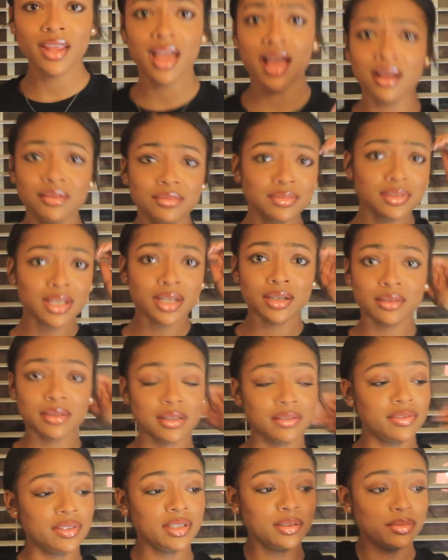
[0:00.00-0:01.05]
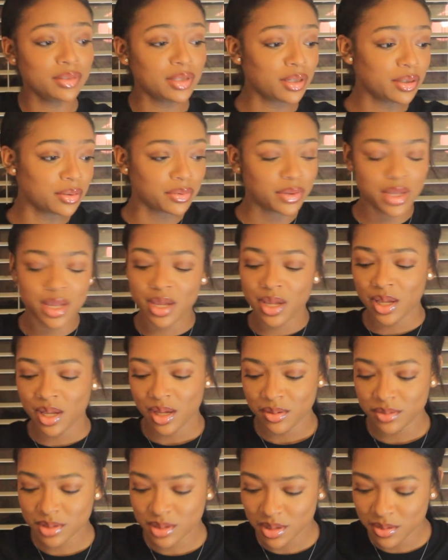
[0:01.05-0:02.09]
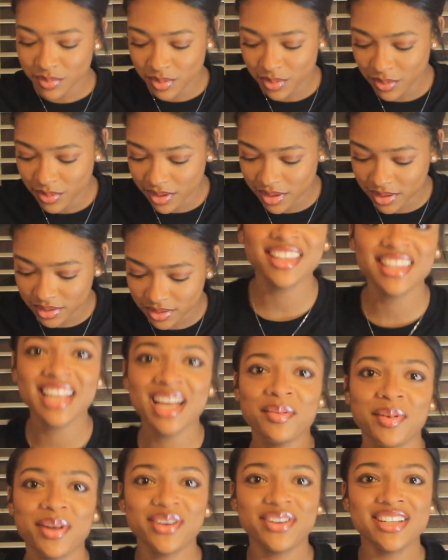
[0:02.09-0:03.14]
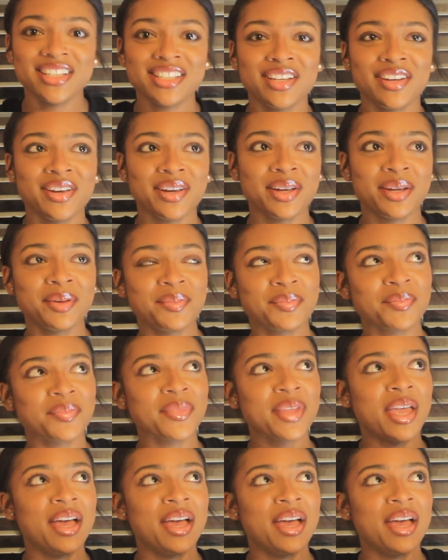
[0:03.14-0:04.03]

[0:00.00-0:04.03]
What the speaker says: I don't know. I really don't know what's going on. I got back on Instagram.